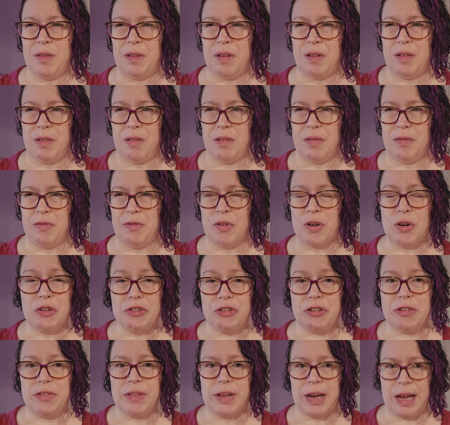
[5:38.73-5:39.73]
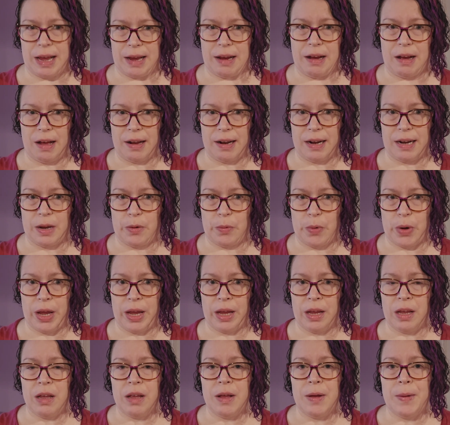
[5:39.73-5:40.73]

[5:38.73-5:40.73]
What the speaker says: the version that I got anyway,